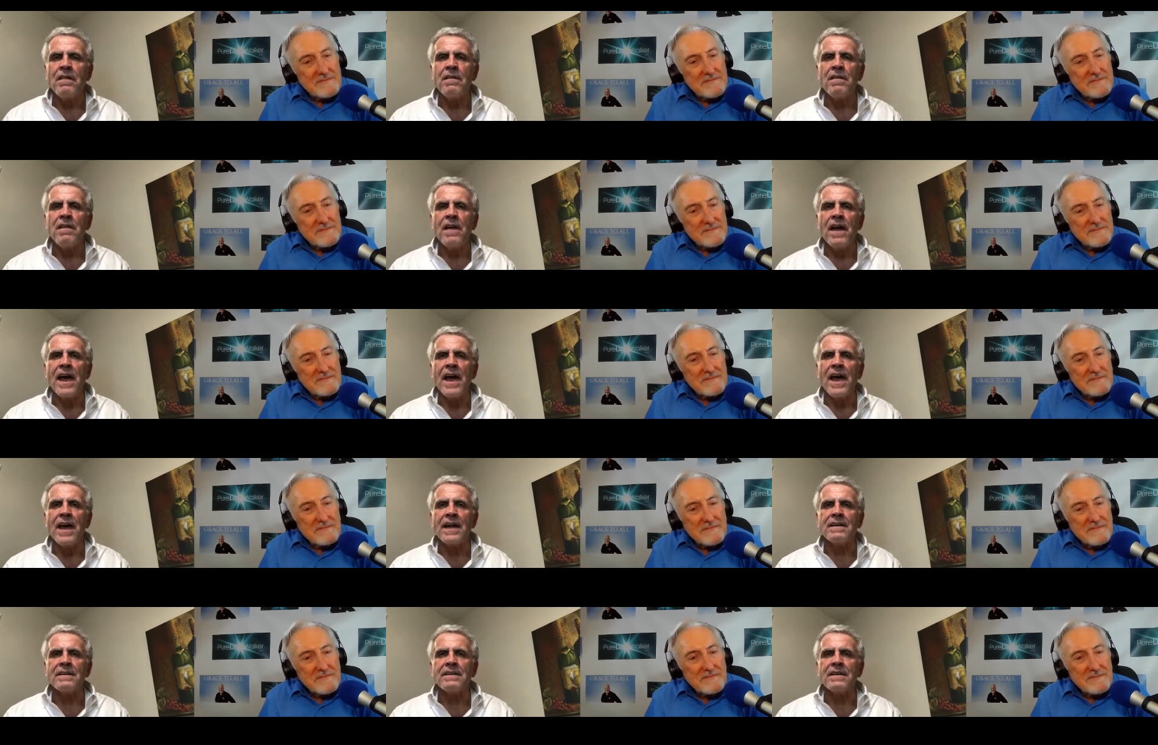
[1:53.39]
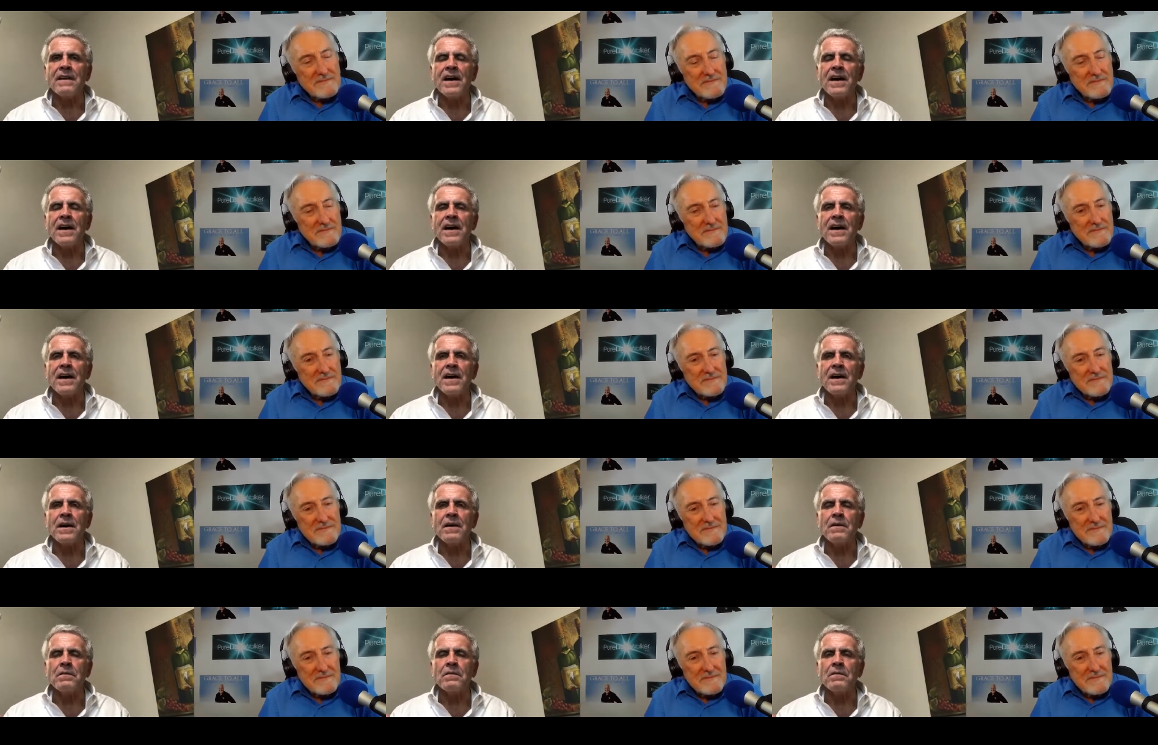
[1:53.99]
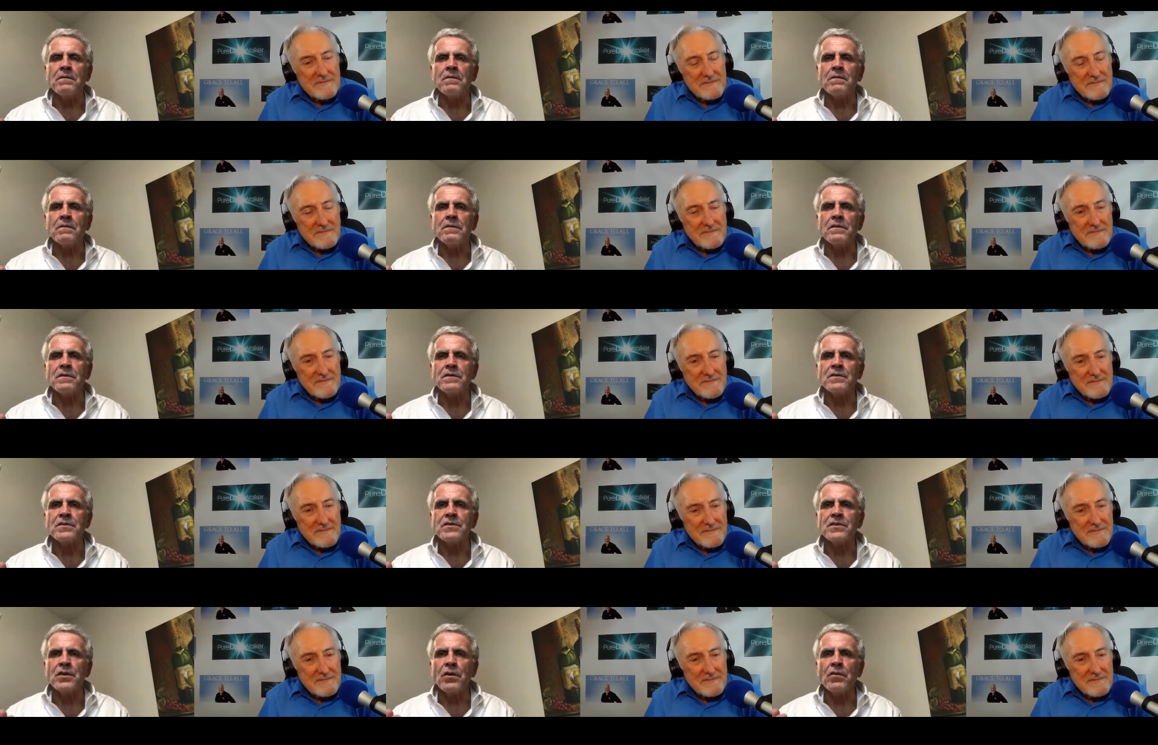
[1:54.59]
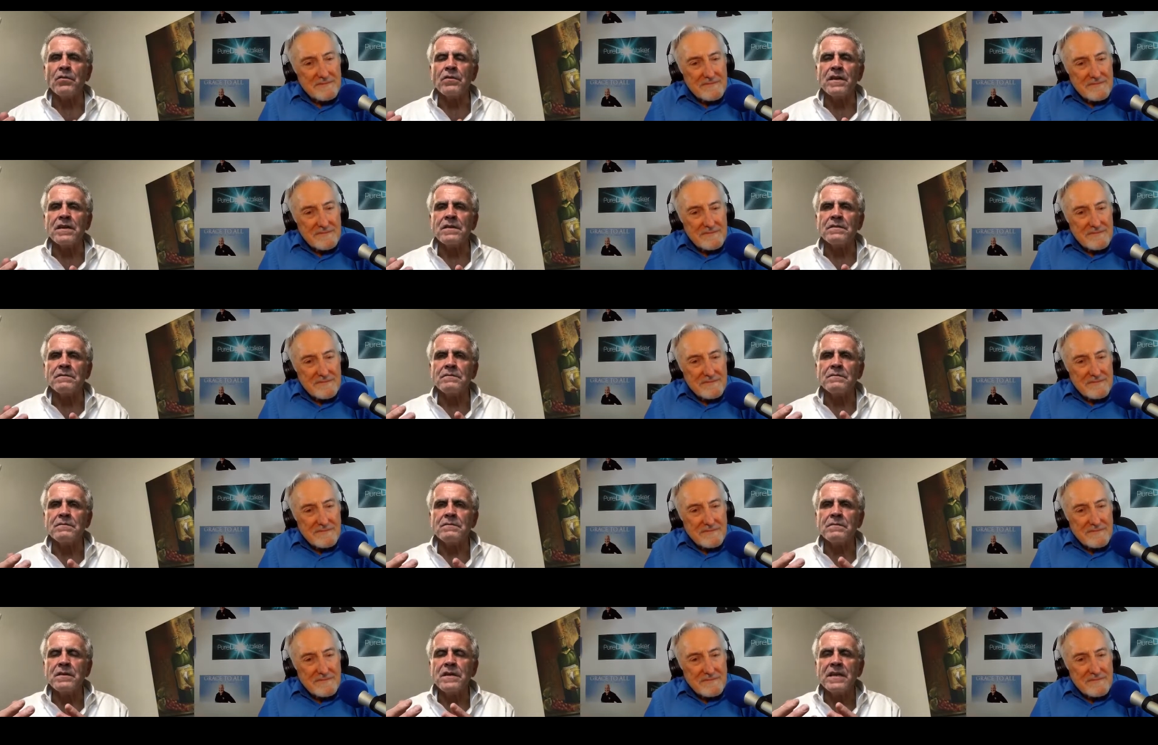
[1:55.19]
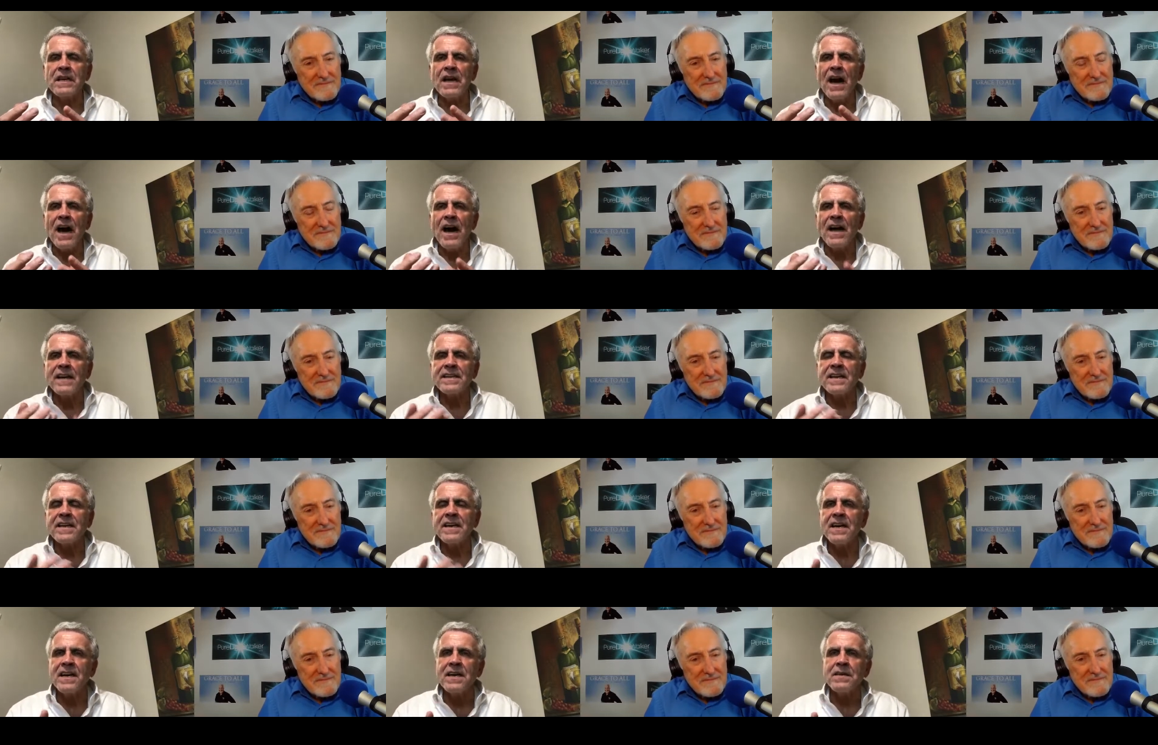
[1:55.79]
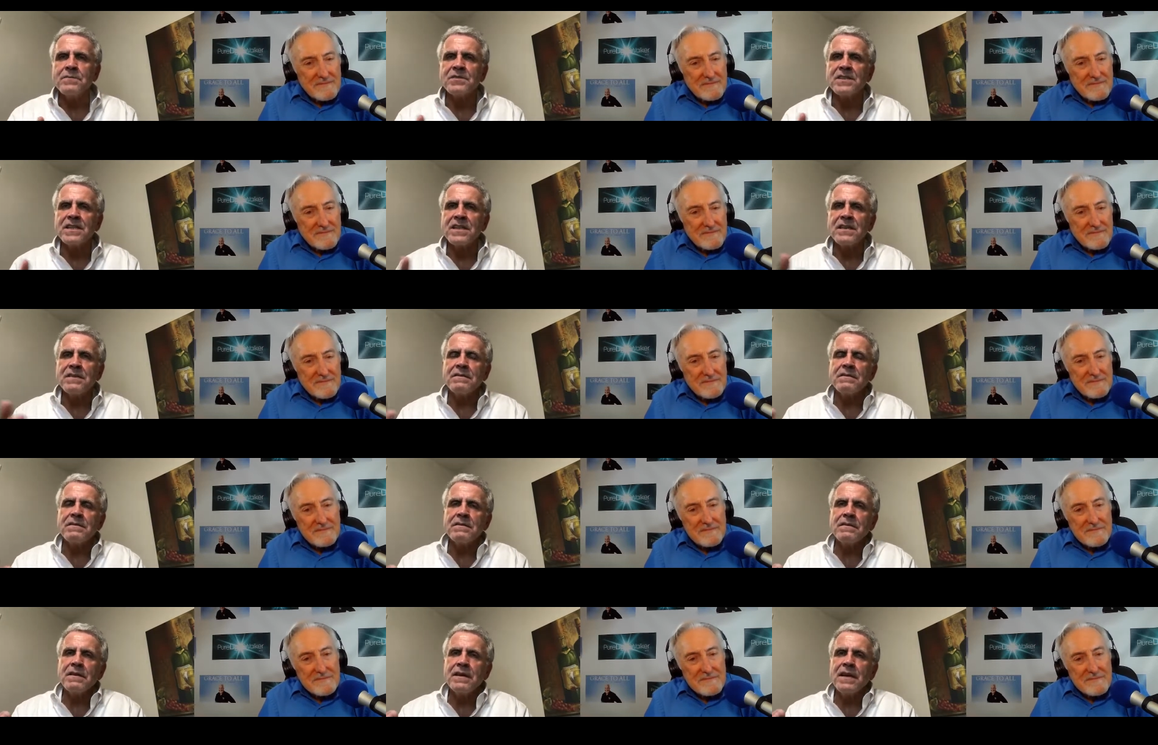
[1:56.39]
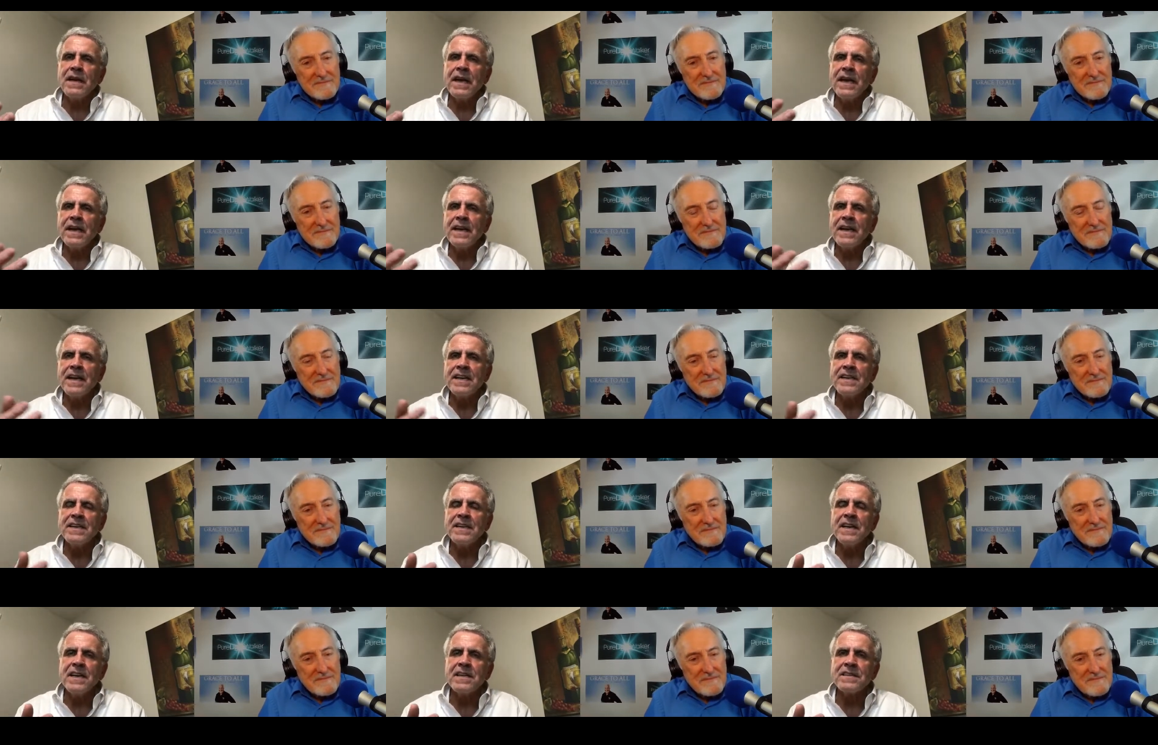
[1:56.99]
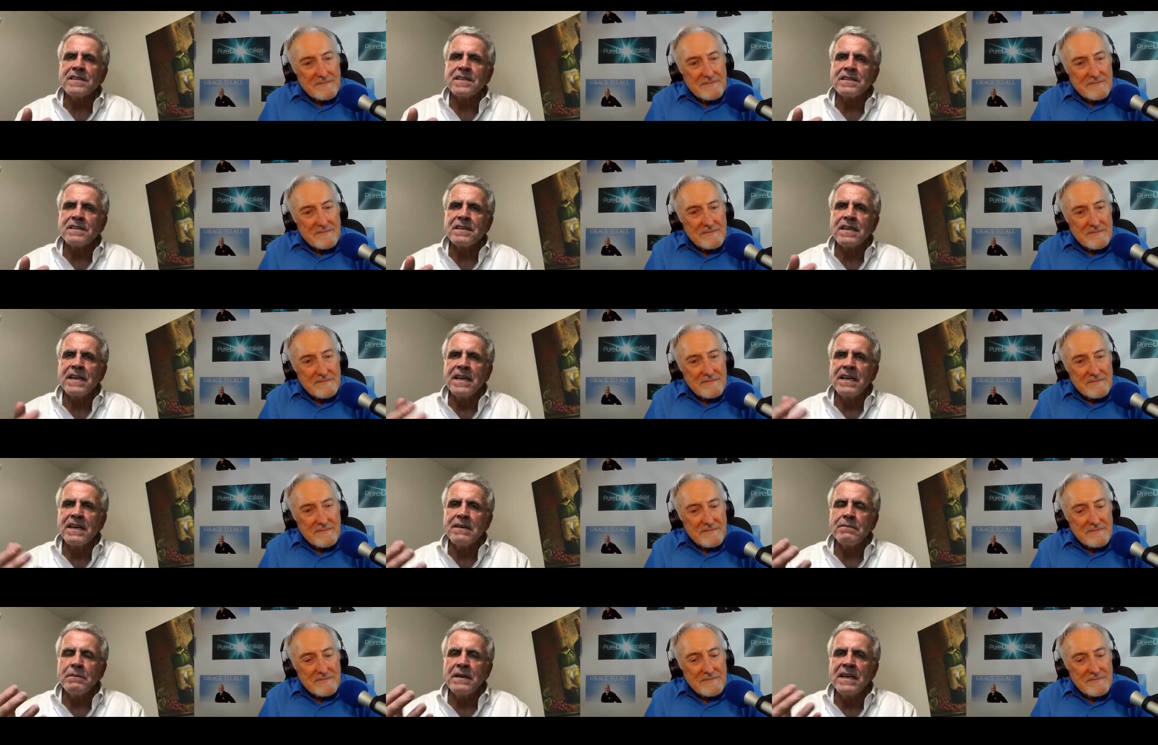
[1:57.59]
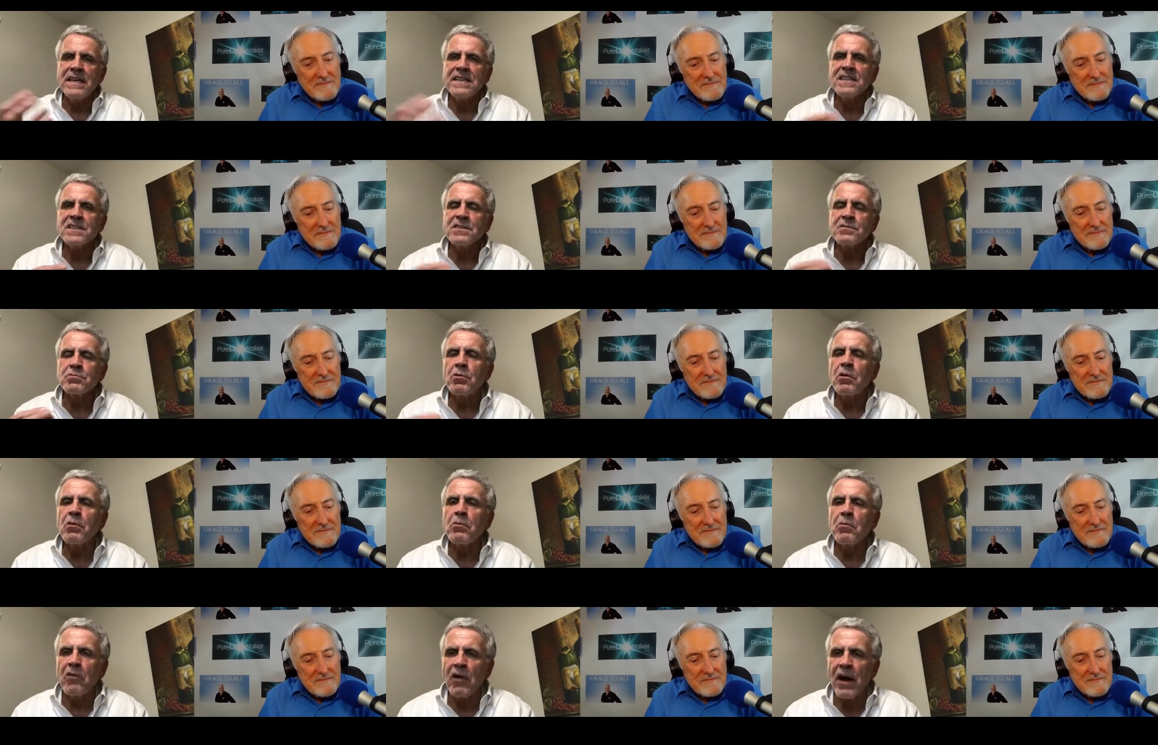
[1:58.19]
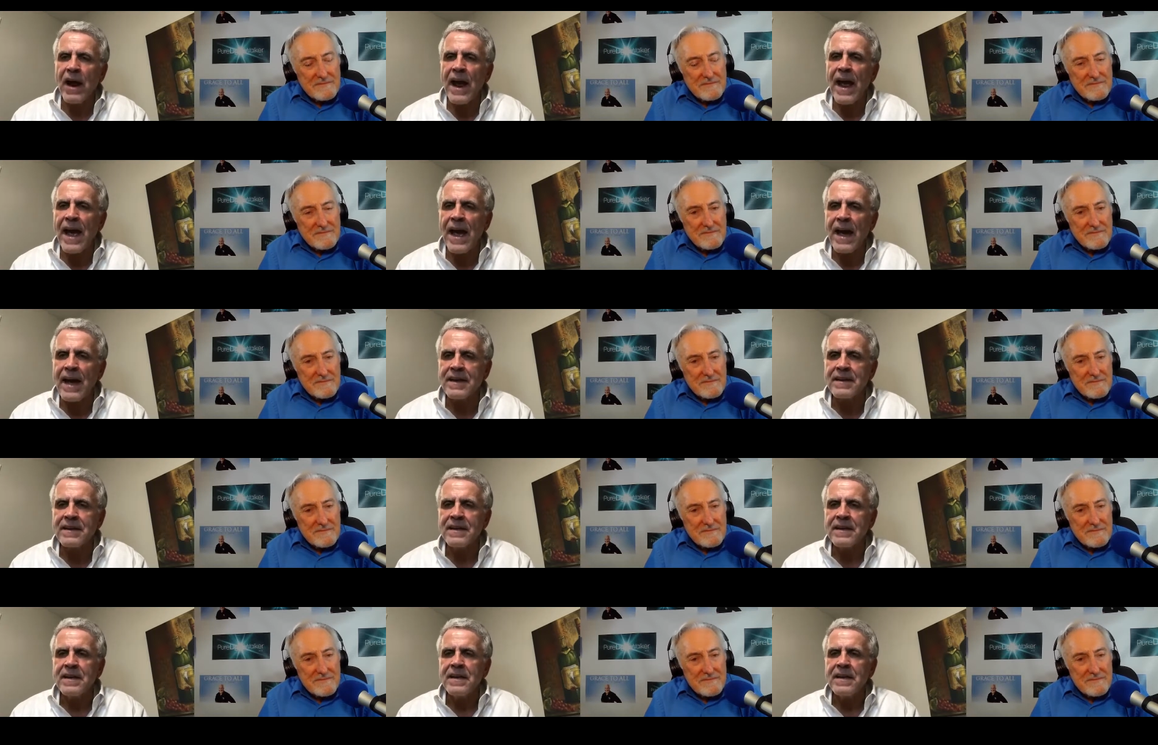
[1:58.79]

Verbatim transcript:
Speaker 1: that uh, so that God comes and and he doesn't, he meets us where we're at.